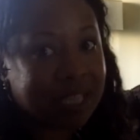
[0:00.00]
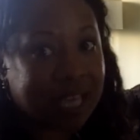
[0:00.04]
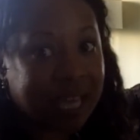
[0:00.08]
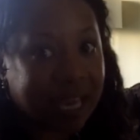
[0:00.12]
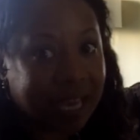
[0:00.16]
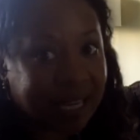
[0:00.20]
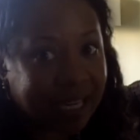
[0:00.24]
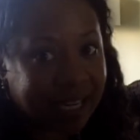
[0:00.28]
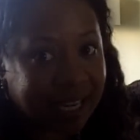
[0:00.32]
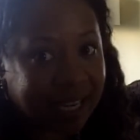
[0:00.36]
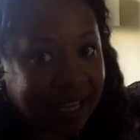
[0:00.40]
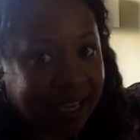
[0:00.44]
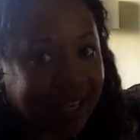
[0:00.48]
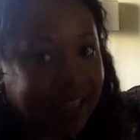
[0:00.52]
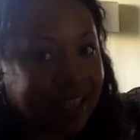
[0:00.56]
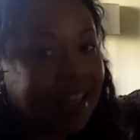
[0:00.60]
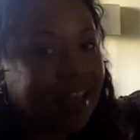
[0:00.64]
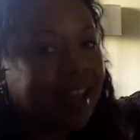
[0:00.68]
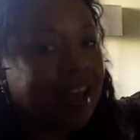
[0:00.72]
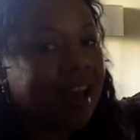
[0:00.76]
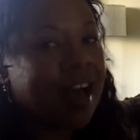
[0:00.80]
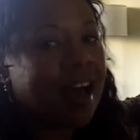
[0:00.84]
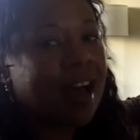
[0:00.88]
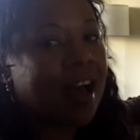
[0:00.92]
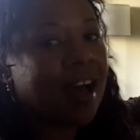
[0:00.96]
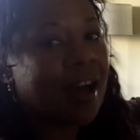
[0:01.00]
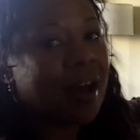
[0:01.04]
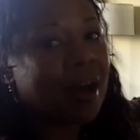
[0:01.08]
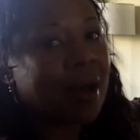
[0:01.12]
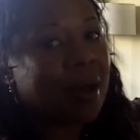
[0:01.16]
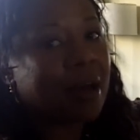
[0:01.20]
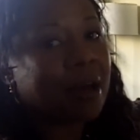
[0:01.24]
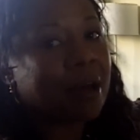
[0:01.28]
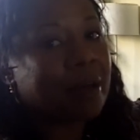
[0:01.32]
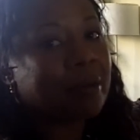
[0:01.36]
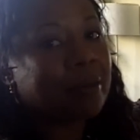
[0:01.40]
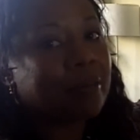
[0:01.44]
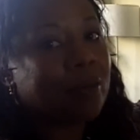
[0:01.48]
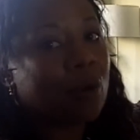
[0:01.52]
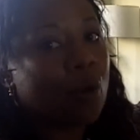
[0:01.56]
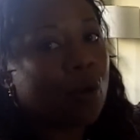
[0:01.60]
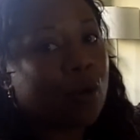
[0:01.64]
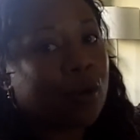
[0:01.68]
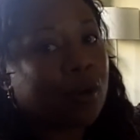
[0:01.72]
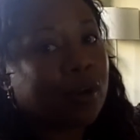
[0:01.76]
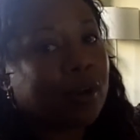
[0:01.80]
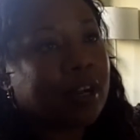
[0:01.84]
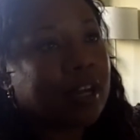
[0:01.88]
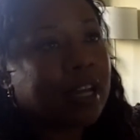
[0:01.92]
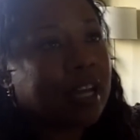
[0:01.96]
dating
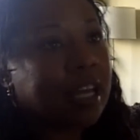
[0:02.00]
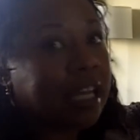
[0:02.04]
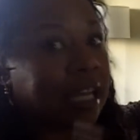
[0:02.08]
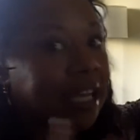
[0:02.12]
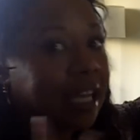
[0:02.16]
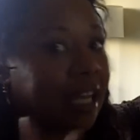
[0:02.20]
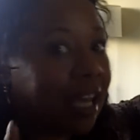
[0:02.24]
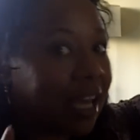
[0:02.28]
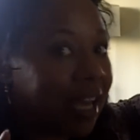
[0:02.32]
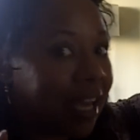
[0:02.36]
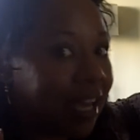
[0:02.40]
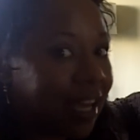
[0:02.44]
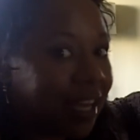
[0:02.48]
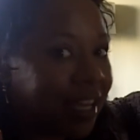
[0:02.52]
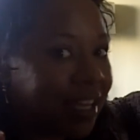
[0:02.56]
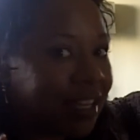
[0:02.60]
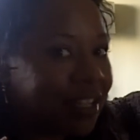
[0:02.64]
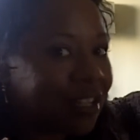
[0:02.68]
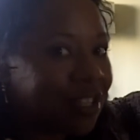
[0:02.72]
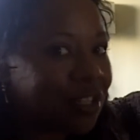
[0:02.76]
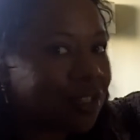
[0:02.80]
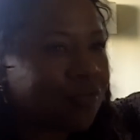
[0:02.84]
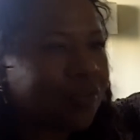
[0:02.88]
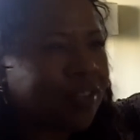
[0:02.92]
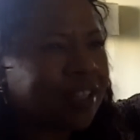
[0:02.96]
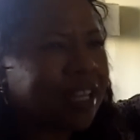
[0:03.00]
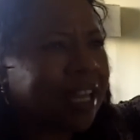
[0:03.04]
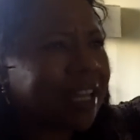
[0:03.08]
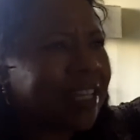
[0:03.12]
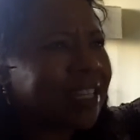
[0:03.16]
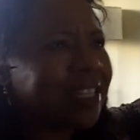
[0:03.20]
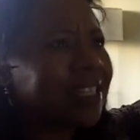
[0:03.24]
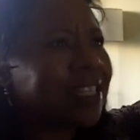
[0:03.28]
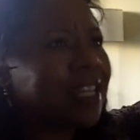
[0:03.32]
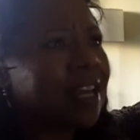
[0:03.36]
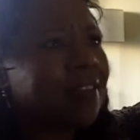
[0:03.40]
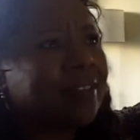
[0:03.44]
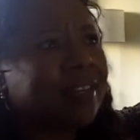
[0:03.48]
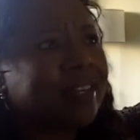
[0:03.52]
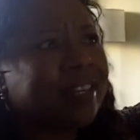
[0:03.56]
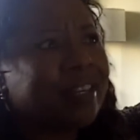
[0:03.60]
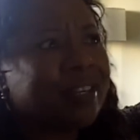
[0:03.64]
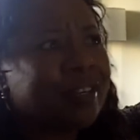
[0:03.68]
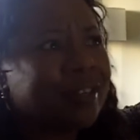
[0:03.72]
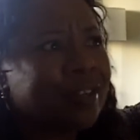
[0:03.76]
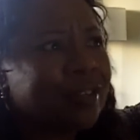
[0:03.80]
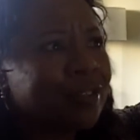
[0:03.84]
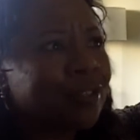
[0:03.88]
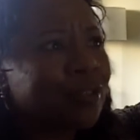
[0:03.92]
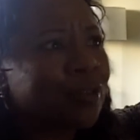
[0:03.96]
or engaged for like 7
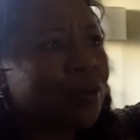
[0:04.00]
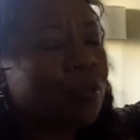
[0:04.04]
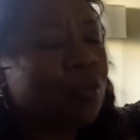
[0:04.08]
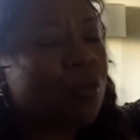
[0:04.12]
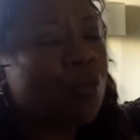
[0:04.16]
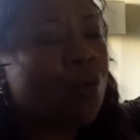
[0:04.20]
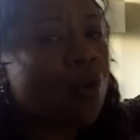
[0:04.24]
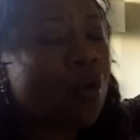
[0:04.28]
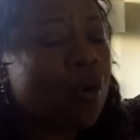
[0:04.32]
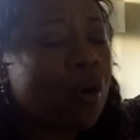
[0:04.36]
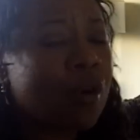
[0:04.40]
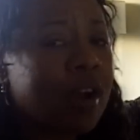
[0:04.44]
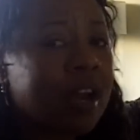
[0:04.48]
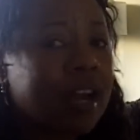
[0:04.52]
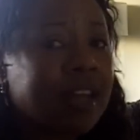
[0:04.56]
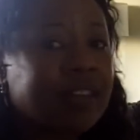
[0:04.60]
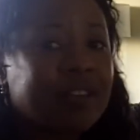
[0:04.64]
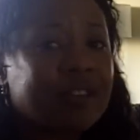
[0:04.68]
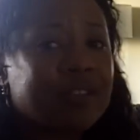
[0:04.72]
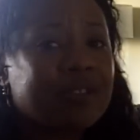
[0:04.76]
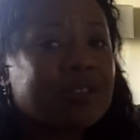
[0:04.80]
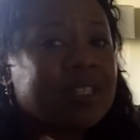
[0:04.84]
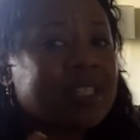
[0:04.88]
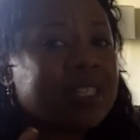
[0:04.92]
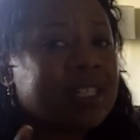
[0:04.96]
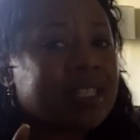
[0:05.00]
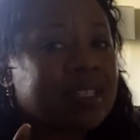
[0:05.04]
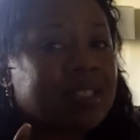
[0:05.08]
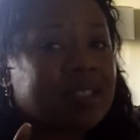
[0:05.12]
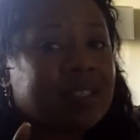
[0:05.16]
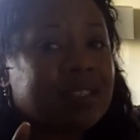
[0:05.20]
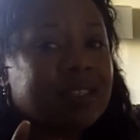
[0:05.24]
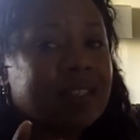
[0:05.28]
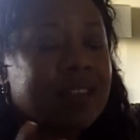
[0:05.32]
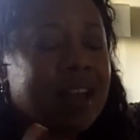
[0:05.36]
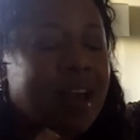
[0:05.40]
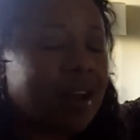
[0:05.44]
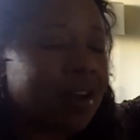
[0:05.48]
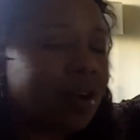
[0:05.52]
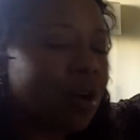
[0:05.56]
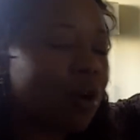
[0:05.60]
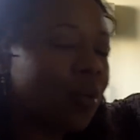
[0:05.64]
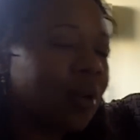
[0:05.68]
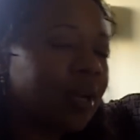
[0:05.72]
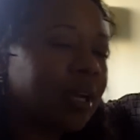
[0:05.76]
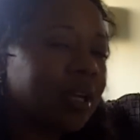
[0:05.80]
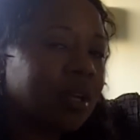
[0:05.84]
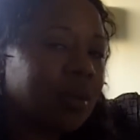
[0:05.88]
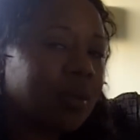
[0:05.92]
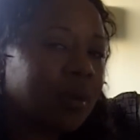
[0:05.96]
years or more, and they're just not
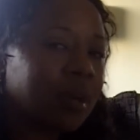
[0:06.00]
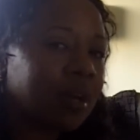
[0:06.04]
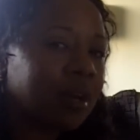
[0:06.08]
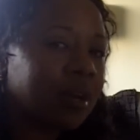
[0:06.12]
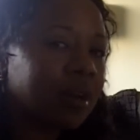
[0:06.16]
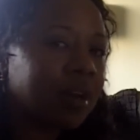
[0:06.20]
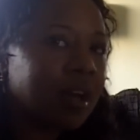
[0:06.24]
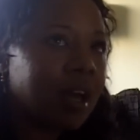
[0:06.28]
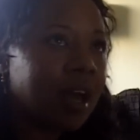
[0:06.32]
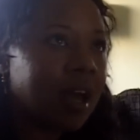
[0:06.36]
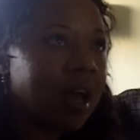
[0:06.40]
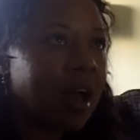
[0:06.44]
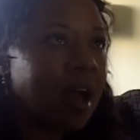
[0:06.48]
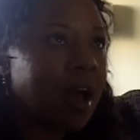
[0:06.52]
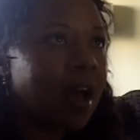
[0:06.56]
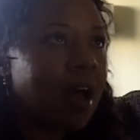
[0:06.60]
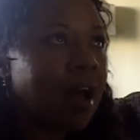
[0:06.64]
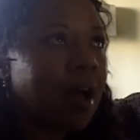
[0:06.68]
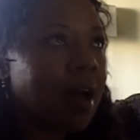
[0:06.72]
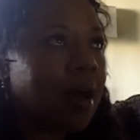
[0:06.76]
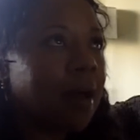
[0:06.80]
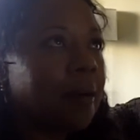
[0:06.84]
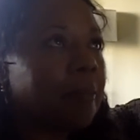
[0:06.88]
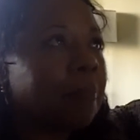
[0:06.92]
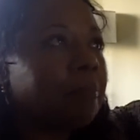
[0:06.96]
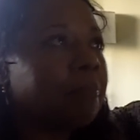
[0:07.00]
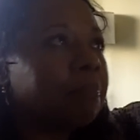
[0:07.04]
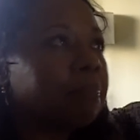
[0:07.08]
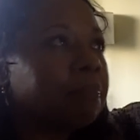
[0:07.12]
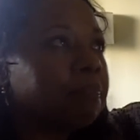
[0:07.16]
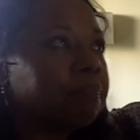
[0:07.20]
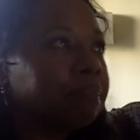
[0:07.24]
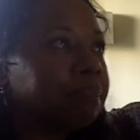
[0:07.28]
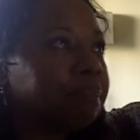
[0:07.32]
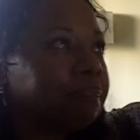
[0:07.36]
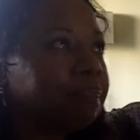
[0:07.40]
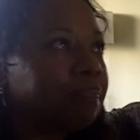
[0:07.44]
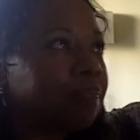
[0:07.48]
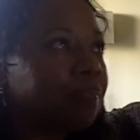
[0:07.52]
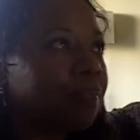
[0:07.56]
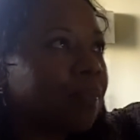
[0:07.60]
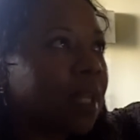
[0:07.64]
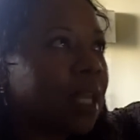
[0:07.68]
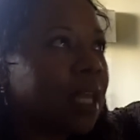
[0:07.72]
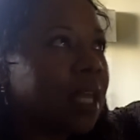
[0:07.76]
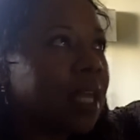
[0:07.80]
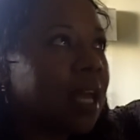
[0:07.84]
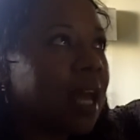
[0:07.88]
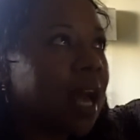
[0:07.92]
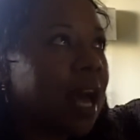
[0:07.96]
going anywhere.
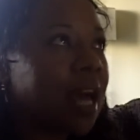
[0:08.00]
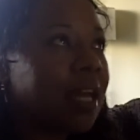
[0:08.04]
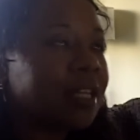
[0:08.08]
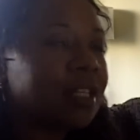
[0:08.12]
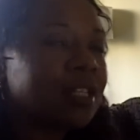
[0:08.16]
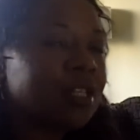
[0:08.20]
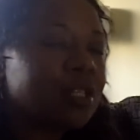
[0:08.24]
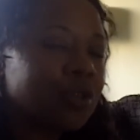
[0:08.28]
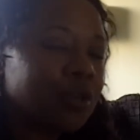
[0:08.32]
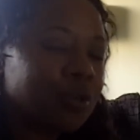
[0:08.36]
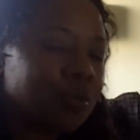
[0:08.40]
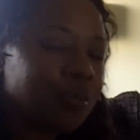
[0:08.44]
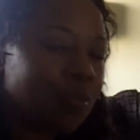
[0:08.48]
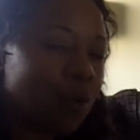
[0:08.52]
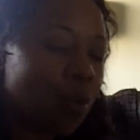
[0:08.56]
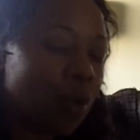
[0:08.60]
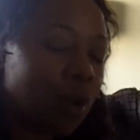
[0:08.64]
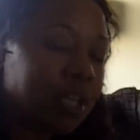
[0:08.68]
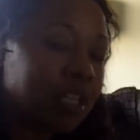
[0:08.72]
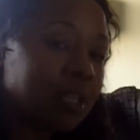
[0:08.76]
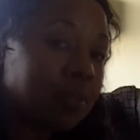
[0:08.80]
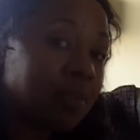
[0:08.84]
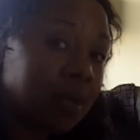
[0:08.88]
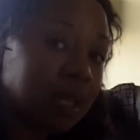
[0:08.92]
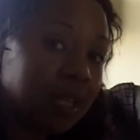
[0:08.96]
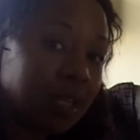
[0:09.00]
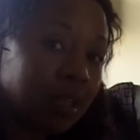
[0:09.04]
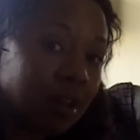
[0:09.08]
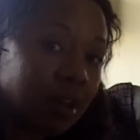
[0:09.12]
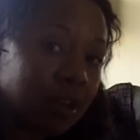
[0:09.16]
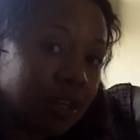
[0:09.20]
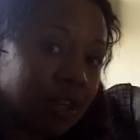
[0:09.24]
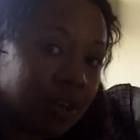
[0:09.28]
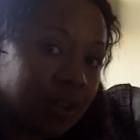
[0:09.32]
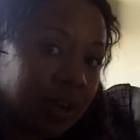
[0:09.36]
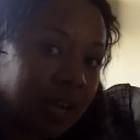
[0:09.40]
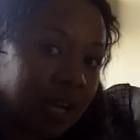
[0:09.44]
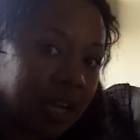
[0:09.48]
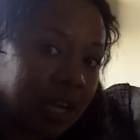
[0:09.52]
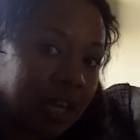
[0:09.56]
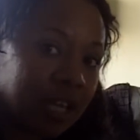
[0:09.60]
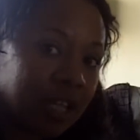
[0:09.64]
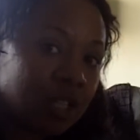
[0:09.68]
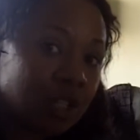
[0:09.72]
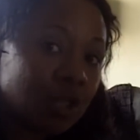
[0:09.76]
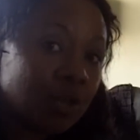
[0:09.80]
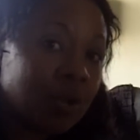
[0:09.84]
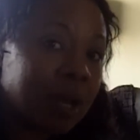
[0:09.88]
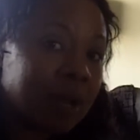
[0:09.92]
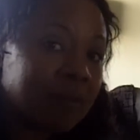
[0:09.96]
At a certain point, depending on your
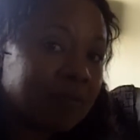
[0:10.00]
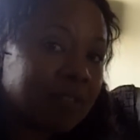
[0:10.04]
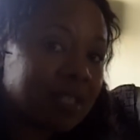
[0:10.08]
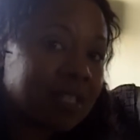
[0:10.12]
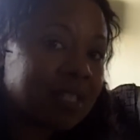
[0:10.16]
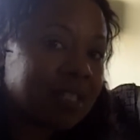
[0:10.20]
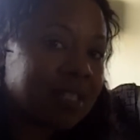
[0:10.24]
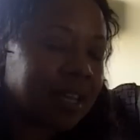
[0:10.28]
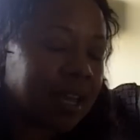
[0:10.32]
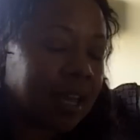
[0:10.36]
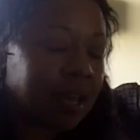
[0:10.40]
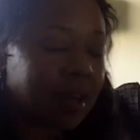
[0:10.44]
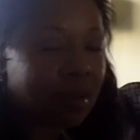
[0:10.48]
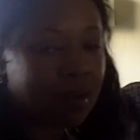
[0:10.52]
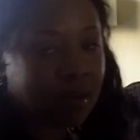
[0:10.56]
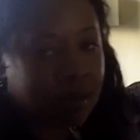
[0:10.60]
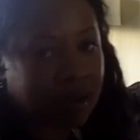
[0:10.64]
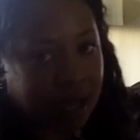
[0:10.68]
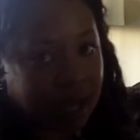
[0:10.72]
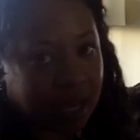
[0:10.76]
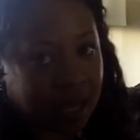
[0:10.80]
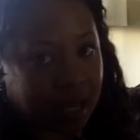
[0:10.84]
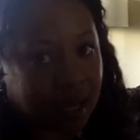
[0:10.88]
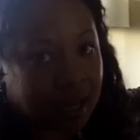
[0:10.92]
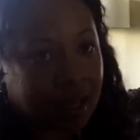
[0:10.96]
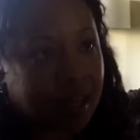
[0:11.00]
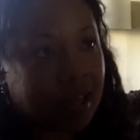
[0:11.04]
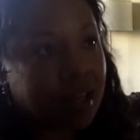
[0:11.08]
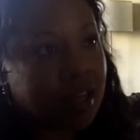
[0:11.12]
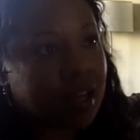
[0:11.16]
age, you have to say, okay,